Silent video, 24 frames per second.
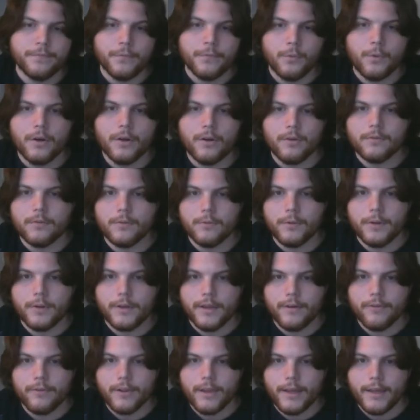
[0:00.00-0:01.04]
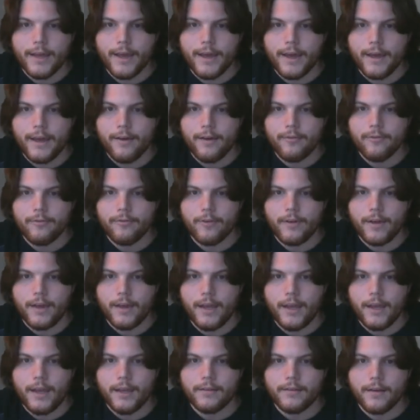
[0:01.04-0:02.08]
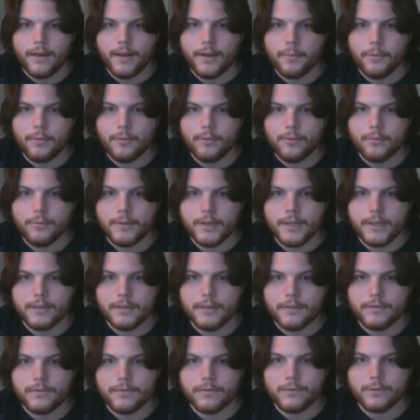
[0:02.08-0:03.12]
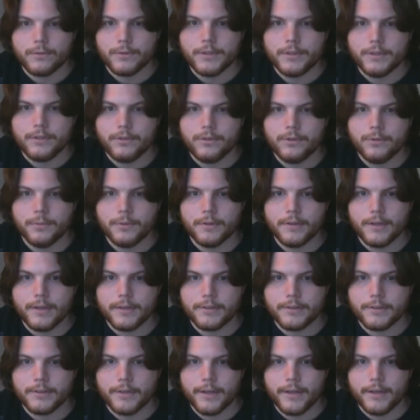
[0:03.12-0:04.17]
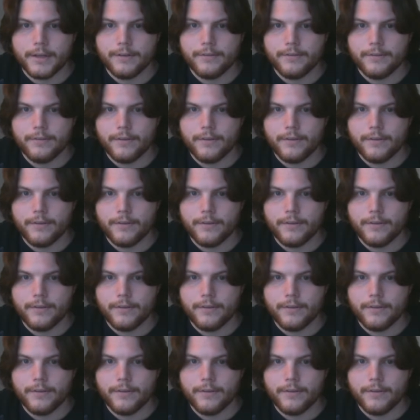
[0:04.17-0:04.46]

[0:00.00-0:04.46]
Well, we definitely have a dipole because fluorine's super electronegative.